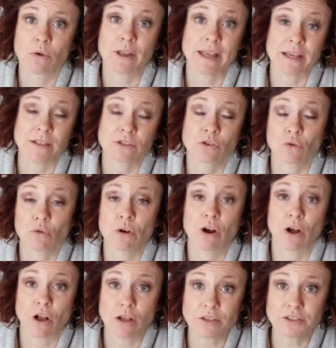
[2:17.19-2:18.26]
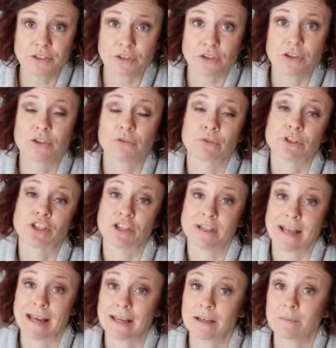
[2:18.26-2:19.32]
and or alter your
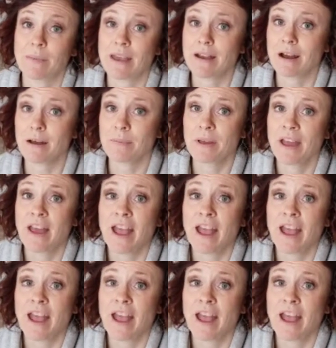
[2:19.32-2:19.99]
genetic makeup,